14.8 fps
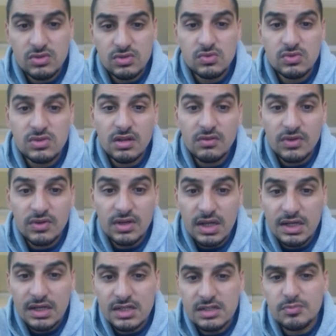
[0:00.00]
So sulfur here
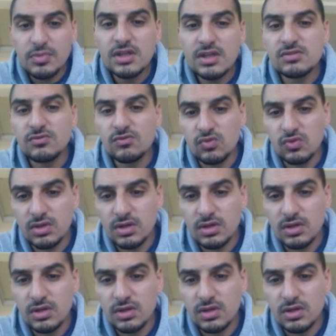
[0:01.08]
is plus 4.